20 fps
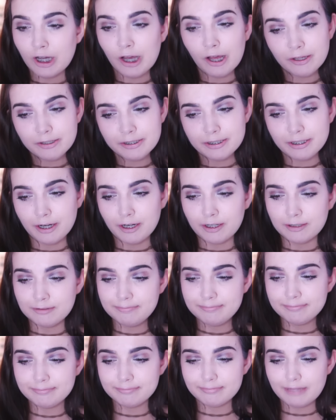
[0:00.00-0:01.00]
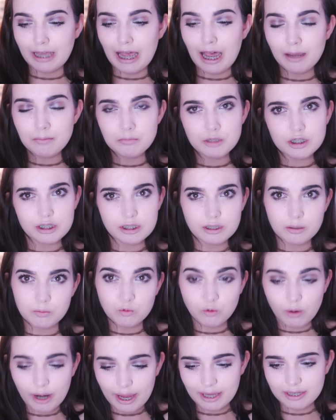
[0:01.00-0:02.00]
Also, I'm just
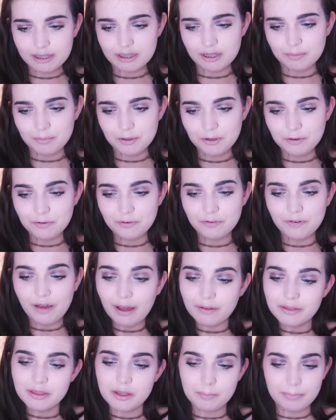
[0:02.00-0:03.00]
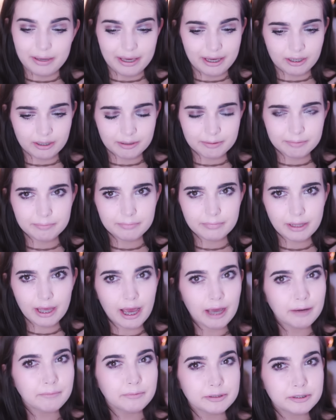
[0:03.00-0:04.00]
some random who found the pic.
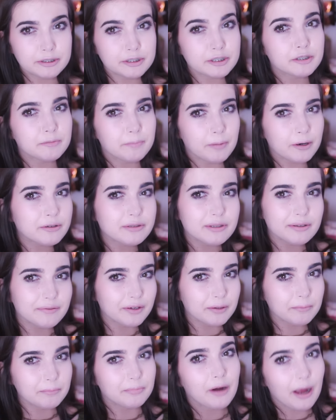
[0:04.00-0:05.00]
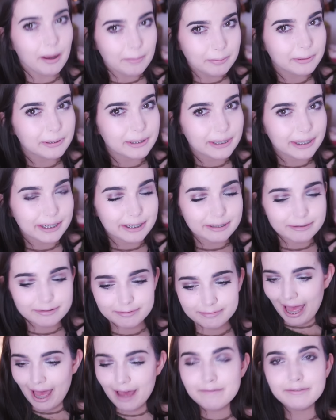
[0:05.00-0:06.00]
I will dispose of it properly.
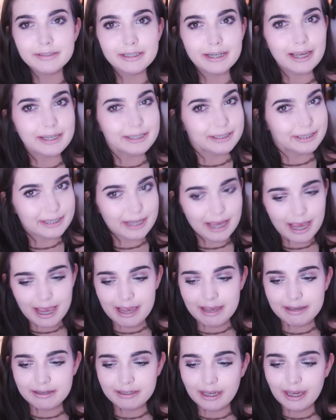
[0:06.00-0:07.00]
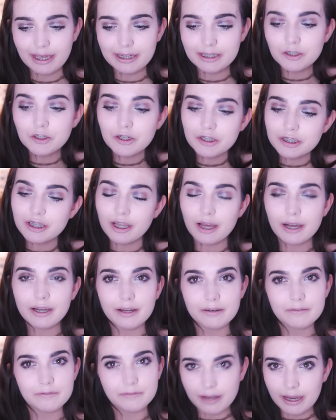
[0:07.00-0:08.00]
Have a nice day, and good luck
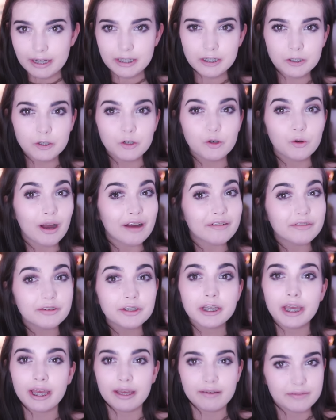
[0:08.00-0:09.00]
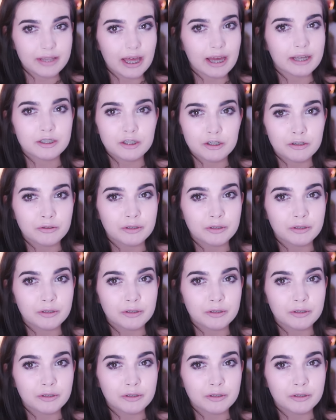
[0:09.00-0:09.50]
on finding whoever gave that to